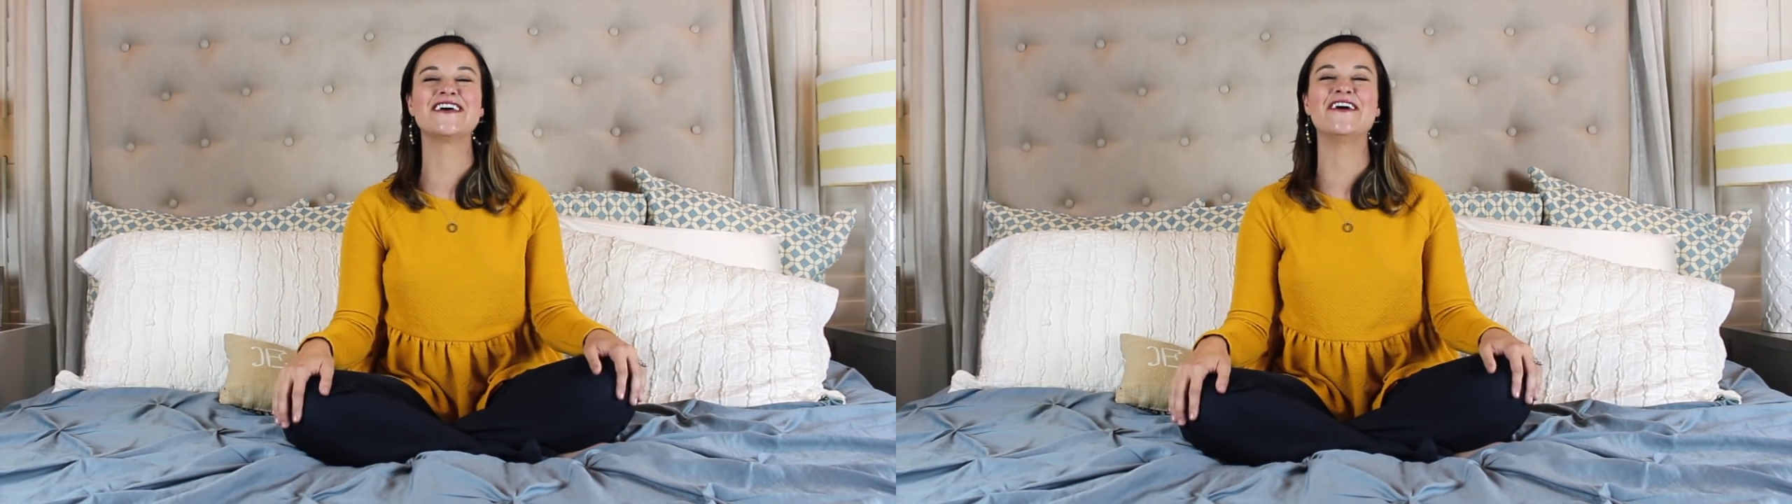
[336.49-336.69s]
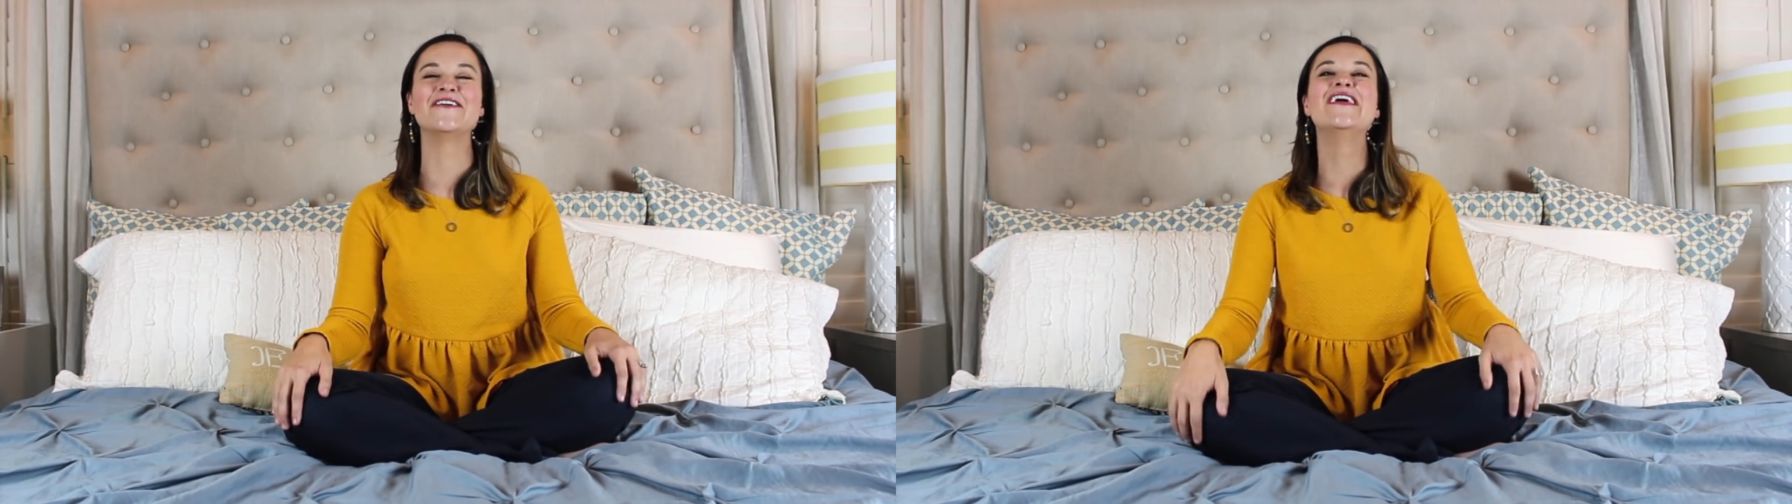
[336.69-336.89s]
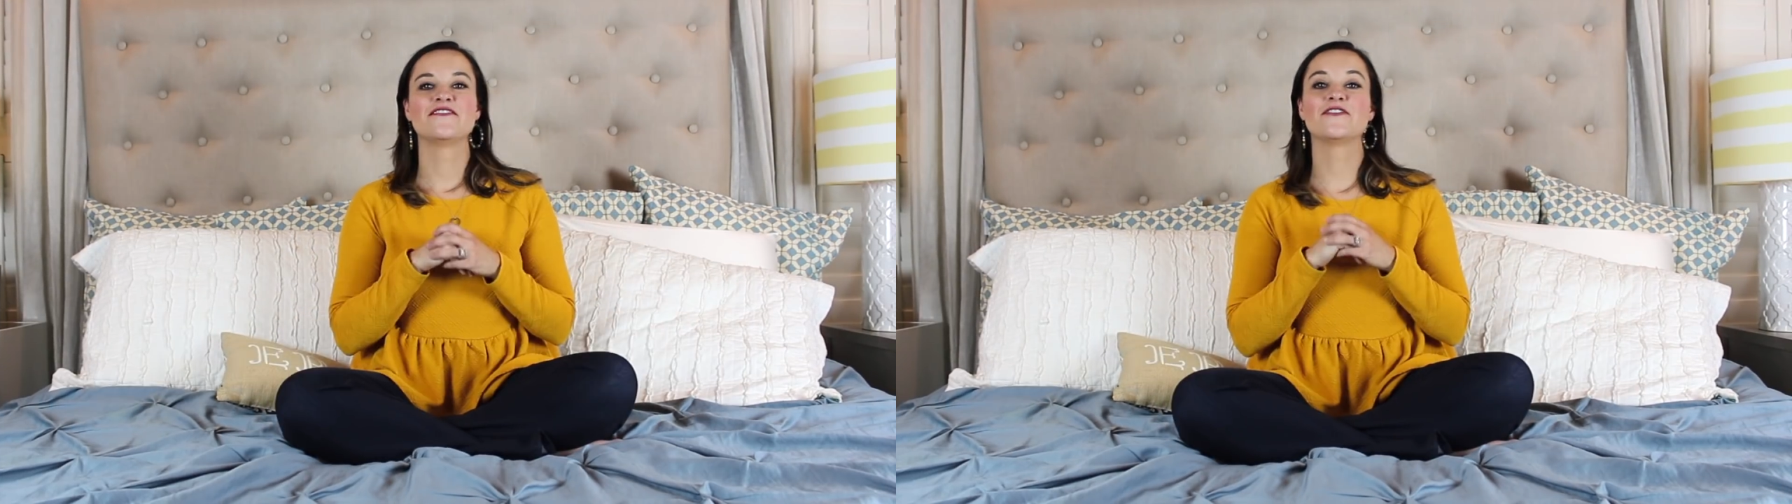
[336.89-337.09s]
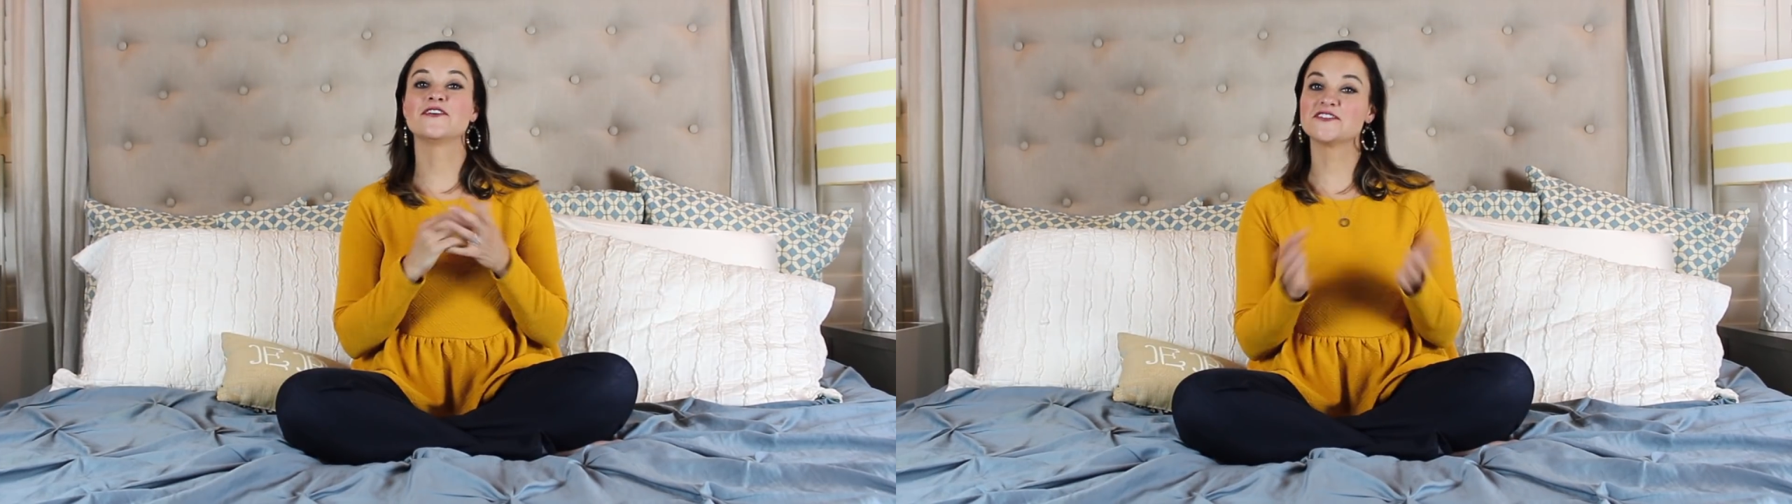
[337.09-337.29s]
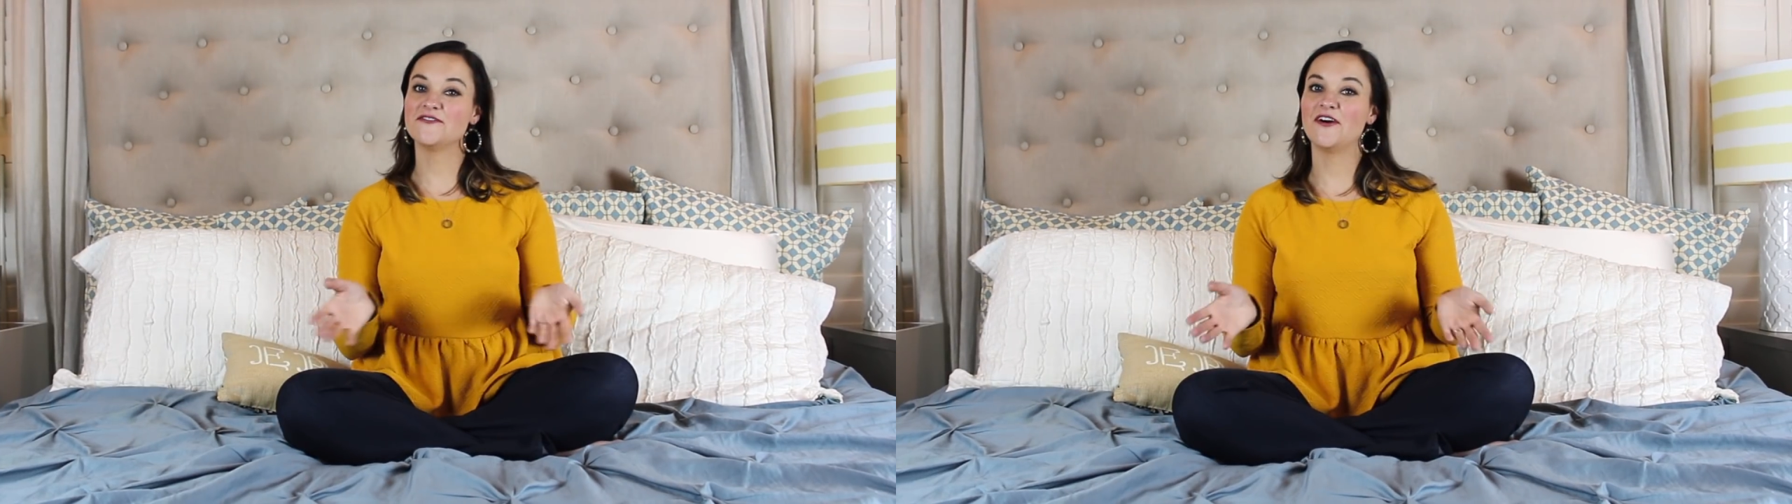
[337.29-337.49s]
So
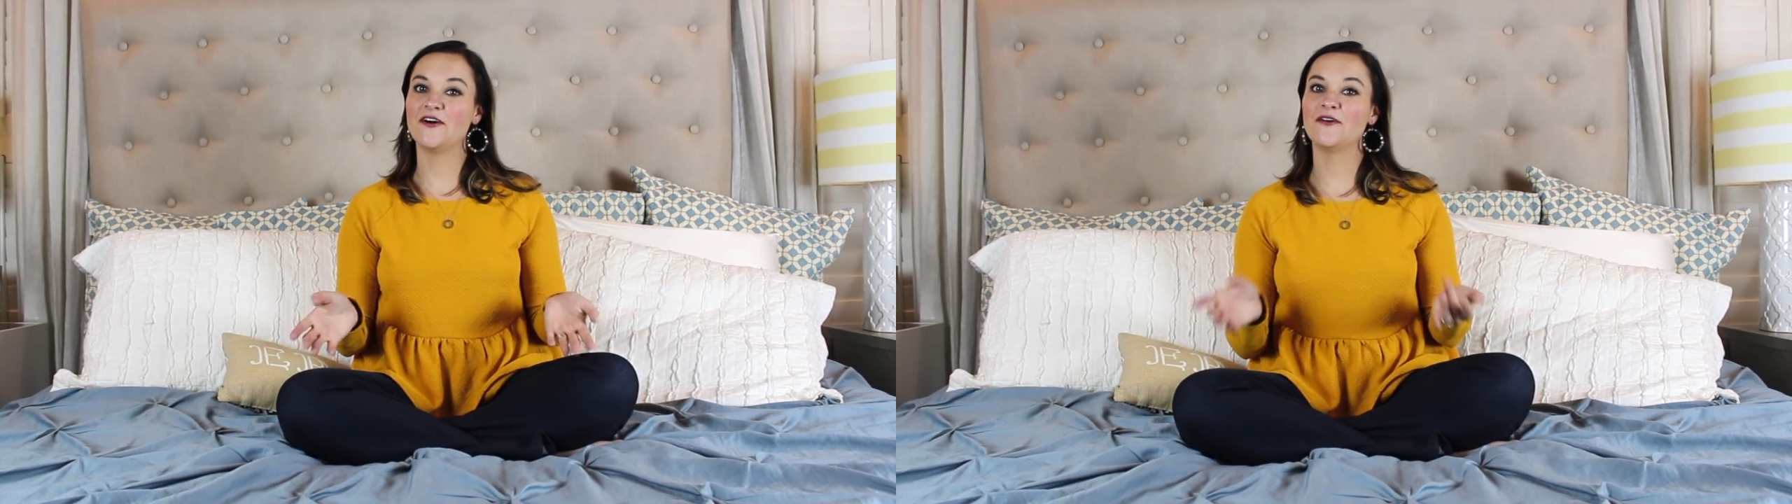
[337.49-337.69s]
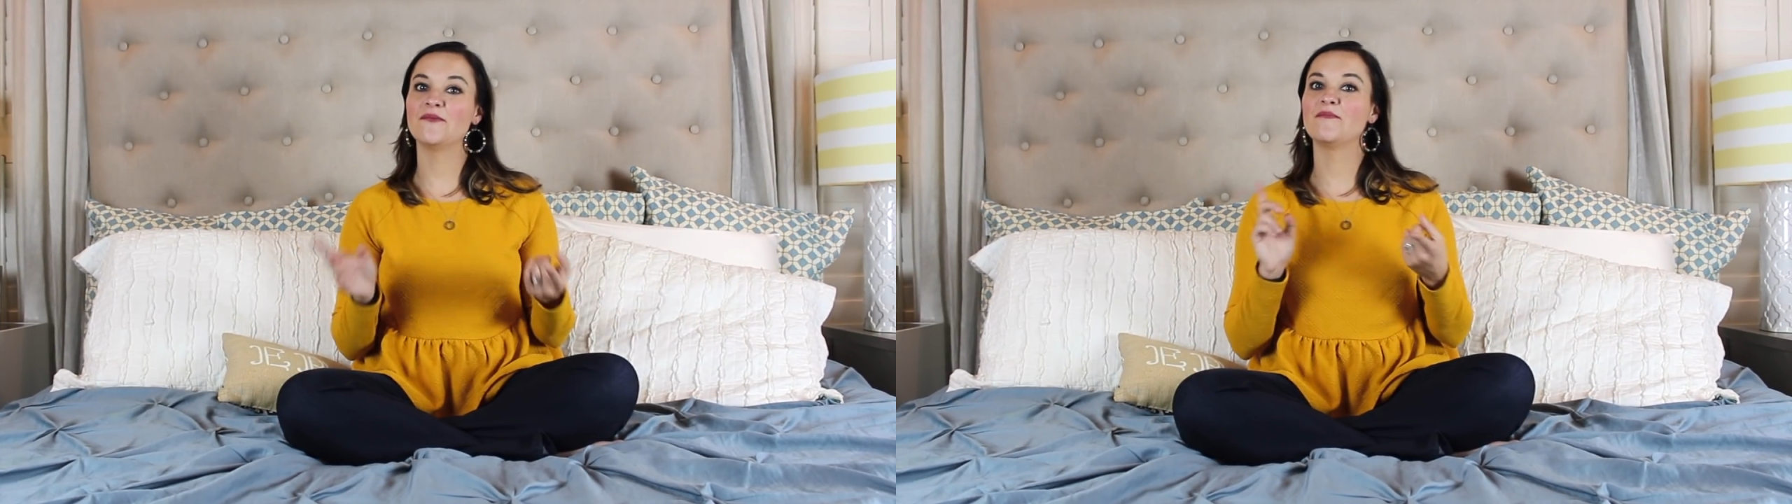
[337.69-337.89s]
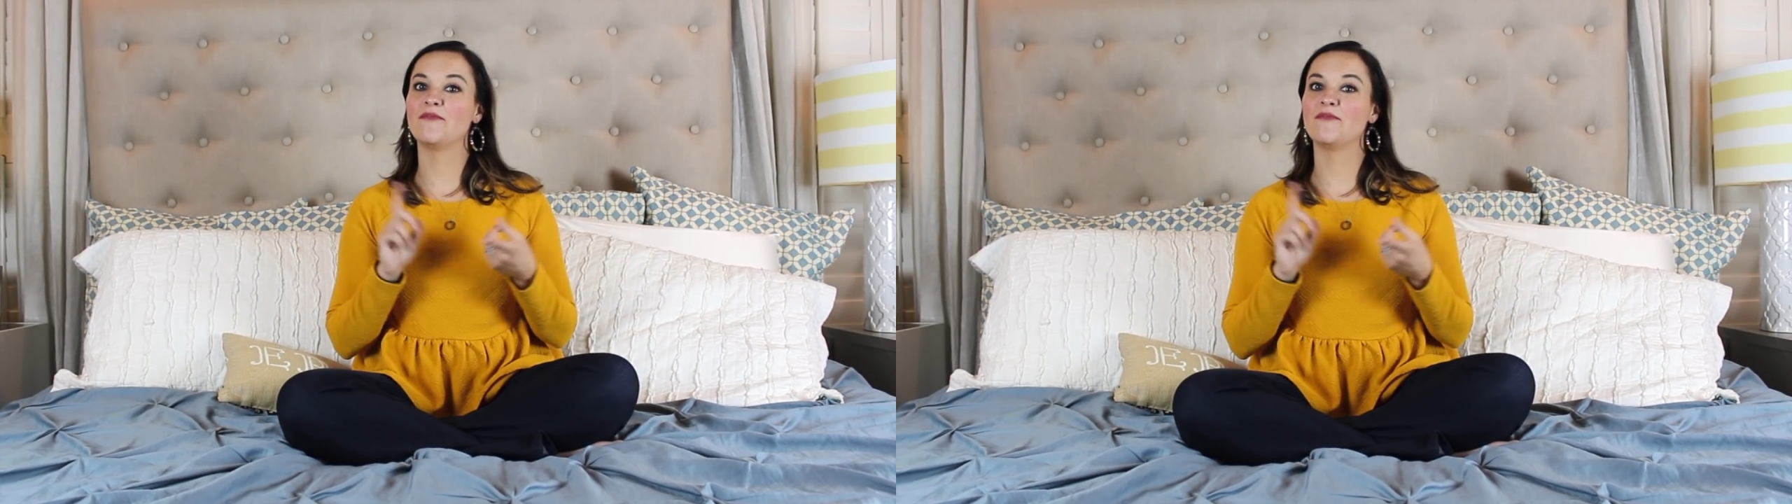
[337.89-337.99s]
first of all,